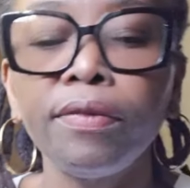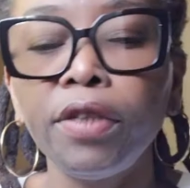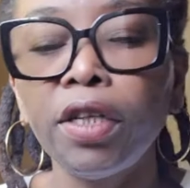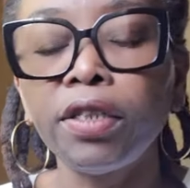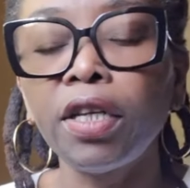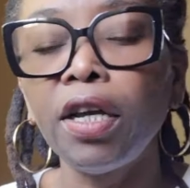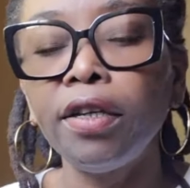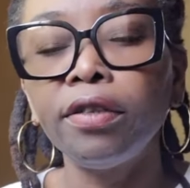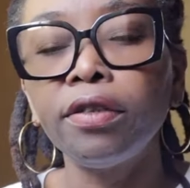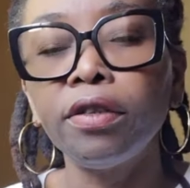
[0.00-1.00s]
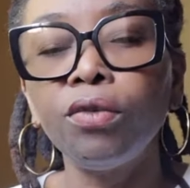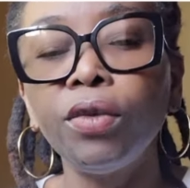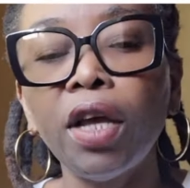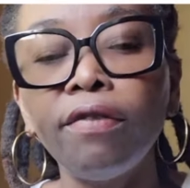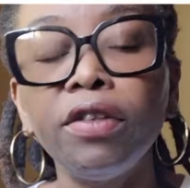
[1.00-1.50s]
Yes, guys, and
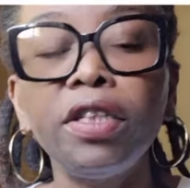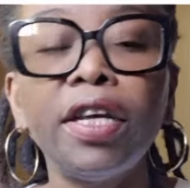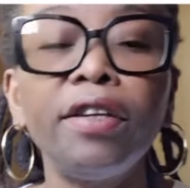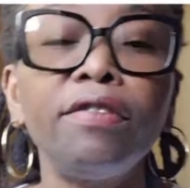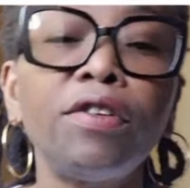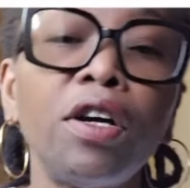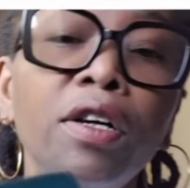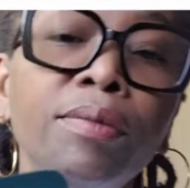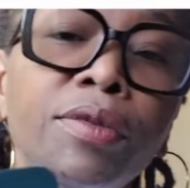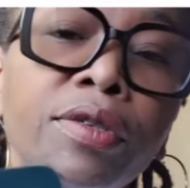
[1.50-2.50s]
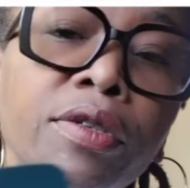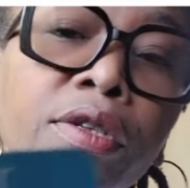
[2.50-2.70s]
we have the Ten of Cups.